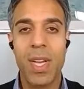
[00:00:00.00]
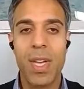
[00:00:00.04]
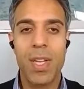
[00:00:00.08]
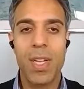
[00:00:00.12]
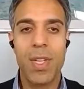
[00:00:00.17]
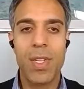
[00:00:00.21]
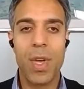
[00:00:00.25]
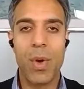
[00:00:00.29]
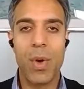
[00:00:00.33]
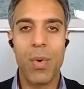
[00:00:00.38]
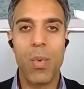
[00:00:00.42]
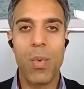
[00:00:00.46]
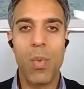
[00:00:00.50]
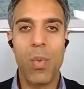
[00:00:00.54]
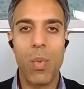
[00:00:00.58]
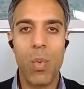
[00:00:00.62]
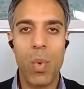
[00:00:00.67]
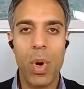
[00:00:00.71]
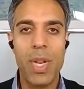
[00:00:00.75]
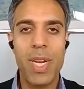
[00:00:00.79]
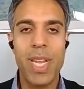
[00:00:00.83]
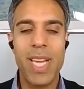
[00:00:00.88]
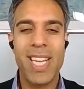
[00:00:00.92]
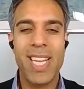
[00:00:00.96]
So
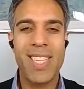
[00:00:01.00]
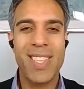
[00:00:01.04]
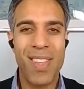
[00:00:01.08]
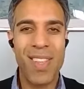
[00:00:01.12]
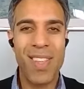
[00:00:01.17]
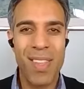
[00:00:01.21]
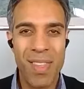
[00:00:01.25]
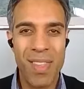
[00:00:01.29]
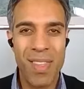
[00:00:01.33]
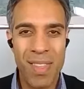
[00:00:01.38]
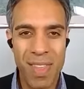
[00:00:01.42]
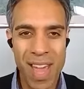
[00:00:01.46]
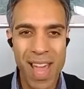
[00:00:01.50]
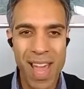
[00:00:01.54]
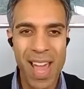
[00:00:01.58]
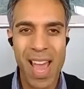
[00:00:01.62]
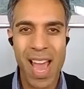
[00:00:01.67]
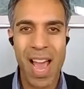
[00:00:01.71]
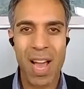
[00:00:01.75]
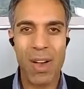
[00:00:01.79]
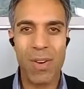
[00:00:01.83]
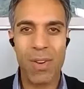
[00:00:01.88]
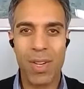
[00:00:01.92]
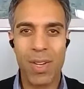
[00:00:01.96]
what is
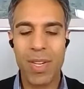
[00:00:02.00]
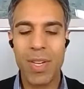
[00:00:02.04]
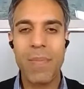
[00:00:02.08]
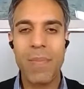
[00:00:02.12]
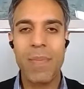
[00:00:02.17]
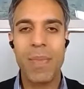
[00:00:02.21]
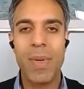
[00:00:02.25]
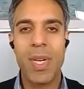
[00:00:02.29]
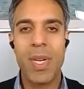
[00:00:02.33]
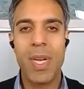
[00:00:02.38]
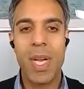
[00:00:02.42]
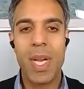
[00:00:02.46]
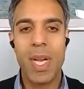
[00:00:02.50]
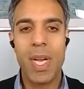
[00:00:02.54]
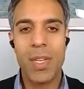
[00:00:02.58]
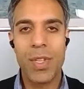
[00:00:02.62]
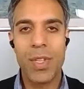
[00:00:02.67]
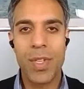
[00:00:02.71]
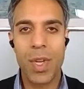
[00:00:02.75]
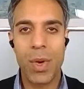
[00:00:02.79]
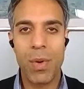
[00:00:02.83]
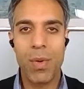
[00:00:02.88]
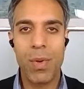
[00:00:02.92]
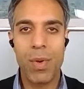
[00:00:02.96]
their outcome?
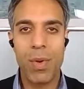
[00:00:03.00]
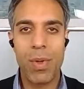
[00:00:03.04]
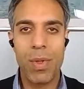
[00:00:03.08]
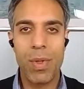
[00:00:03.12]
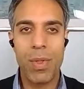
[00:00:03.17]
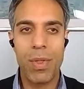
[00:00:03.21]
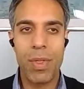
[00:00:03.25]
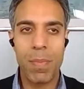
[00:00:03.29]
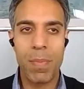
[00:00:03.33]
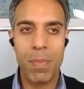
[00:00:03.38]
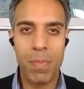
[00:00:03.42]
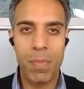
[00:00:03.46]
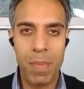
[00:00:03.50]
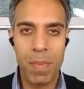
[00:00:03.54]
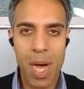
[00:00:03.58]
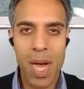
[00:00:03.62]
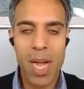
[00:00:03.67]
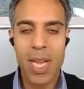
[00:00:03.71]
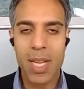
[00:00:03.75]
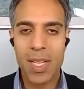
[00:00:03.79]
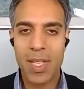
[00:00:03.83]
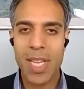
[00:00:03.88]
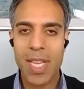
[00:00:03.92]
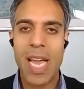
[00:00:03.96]
So the
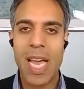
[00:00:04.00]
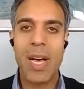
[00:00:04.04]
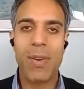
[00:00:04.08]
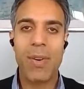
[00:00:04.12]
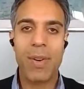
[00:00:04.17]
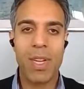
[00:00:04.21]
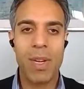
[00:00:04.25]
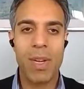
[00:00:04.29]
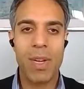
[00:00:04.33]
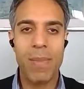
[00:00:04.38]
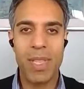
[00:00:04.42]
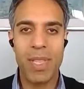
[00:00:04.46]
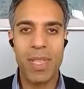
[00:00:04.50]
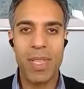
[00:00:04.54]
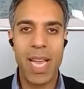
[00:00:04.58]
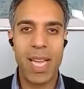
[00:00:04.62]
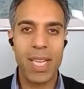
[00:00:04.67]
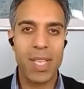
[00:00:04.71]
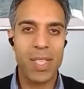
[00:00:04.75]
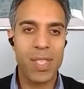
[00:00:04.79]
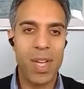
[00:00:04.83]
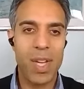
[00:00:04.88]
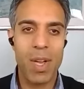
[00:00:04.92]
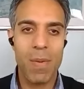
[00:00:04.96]
buyer's outcome in that
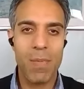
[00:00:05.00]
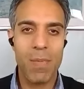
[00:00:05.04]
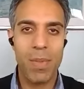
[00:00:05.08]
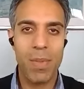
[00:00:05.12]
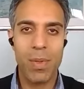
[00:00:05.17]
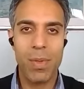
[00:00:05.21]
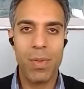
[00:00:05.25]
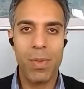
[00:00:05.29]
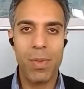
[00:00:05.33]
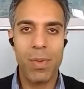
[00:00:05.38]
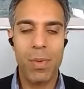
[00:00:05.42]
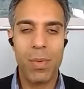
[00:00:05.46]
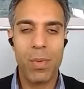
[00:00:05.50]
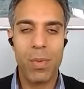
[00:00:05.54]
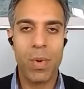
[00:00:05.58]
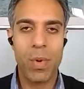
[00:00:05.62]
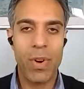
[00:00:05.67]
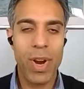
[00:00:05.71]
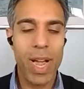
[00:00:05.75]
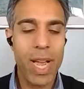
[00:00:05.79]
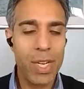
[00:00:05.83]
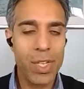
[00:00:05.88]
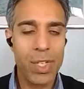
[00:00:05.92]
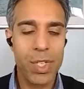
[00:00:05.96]
example
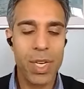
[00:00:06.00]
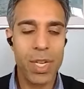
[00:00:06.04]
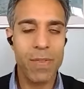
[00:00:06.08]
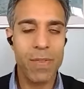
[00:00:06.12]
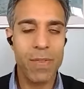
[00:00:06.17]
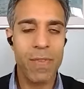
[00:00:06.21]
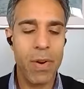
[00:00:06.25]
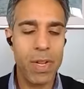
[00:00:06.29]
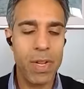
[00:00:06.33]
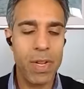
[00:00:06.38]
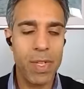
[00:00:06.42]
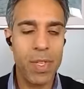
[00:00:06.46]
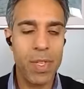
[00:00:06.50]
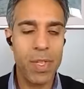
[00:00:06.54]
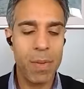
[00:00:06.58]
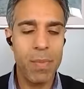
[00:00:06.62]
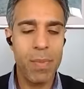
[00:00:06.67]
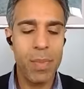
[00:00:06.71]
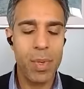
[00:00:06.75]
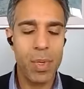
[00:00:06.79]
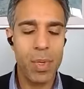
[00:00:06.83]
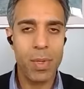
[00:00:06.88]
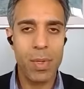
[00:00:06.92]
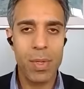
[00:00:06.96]
were actually very
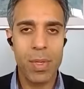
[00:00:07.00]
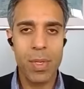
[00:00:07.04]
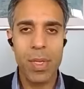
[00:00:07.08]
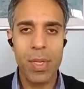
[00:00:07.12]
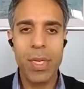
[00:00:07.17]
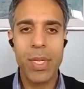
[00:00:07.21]
simple.